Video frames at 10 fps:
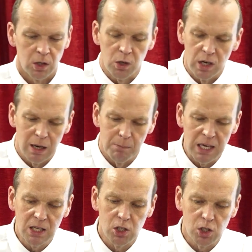You need to
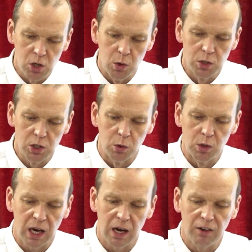be so, so
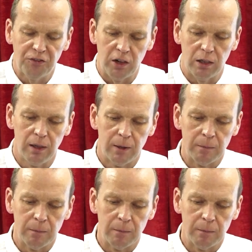careful.